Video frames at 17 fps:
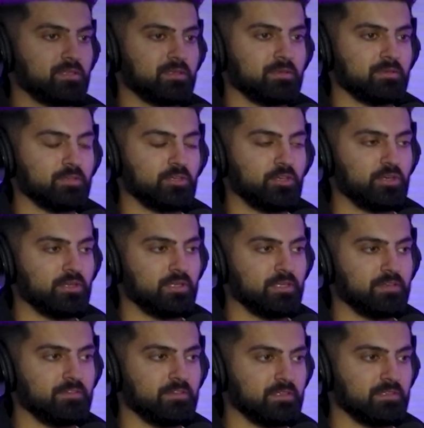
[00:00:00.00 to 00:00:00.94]
to earn a
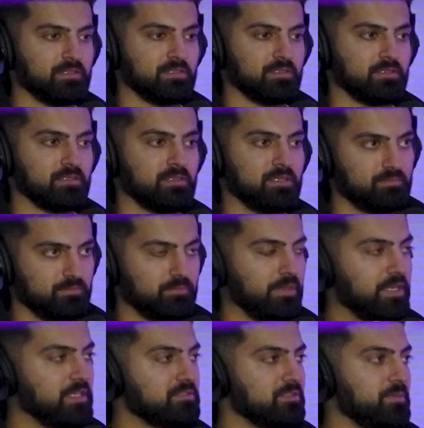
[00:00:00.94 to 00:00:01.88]
living, to
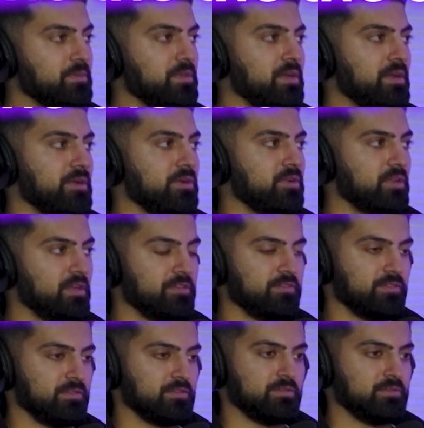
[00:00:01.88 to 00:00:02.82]
make something out of your life,
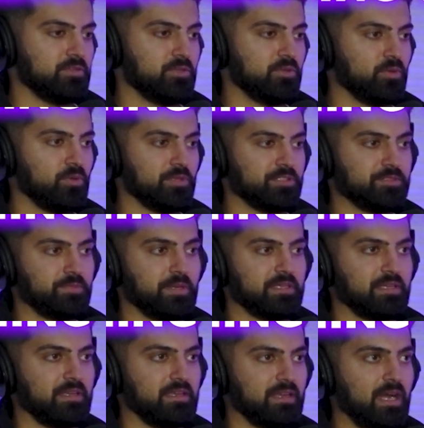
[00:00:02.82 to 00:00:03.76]
and you don't expect
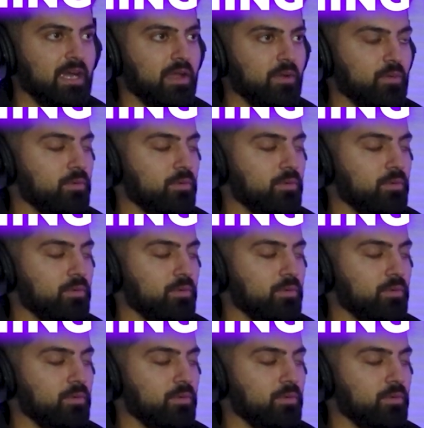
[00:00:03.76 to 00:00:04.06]
to die.